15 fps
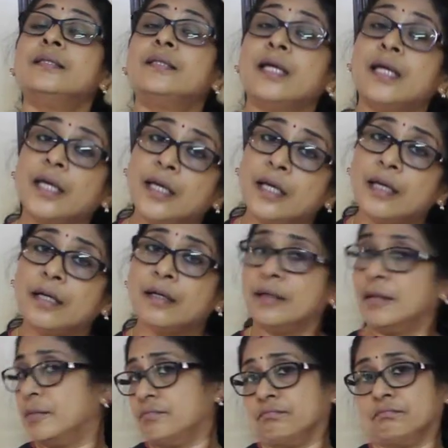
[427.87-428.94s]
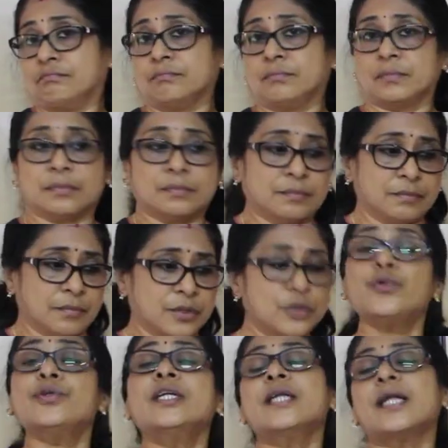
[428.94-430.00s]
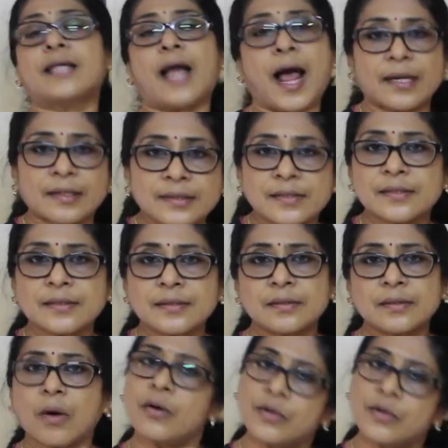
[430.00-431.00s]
The urine analysis